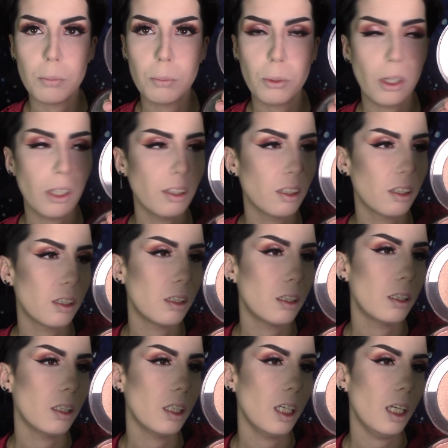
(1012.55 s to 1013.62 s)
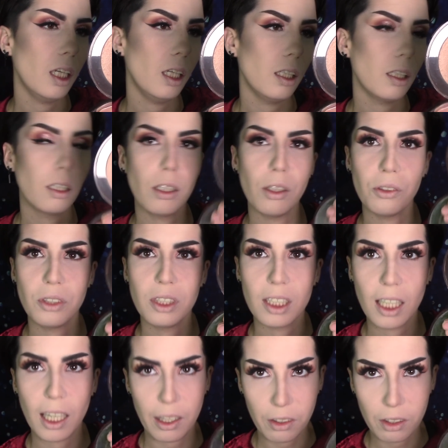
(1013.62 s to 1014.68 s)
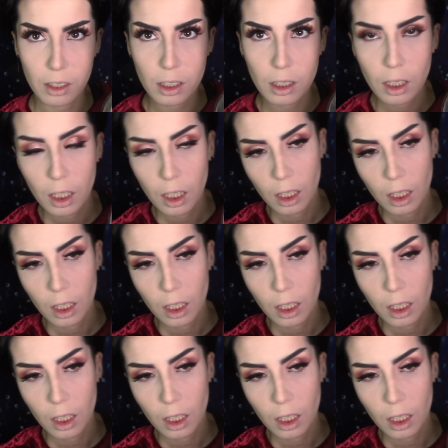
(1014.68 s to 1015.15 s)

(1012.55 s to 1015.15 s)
Bronzer in Glow Together.